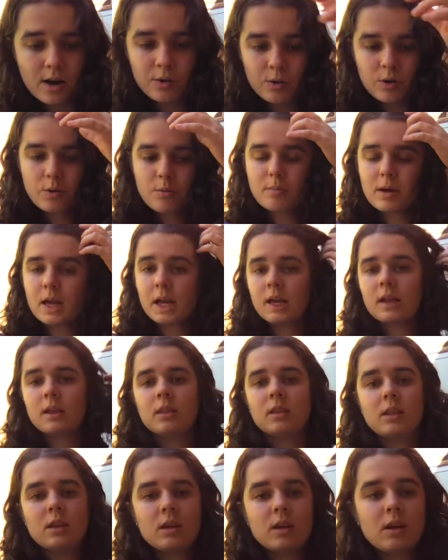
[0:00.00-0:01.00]
you make
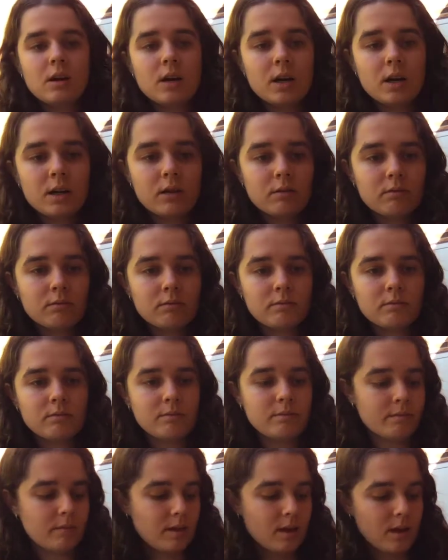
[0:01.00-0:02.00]
the yarn
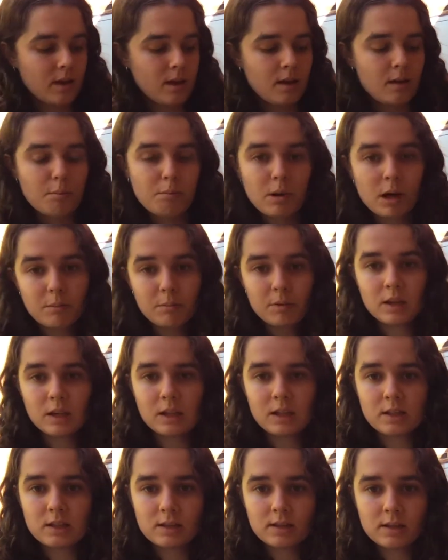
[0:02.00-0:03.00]

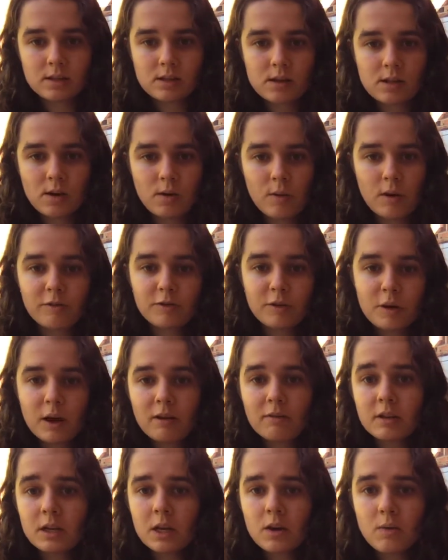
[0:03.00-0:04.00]
pumpkins. So if you have
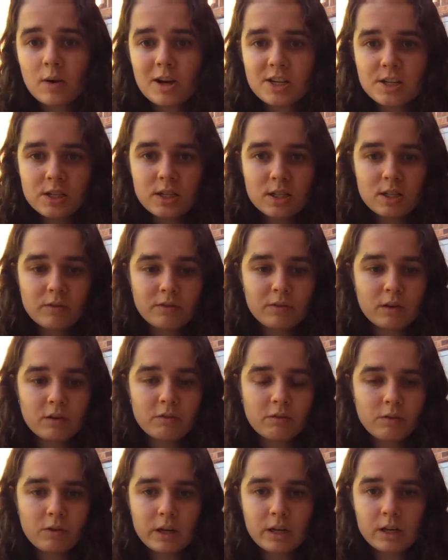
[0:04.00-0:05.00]
any questions, feel
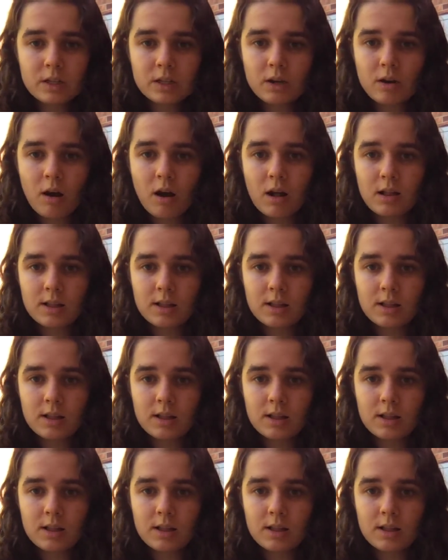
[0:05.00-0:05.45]
free to call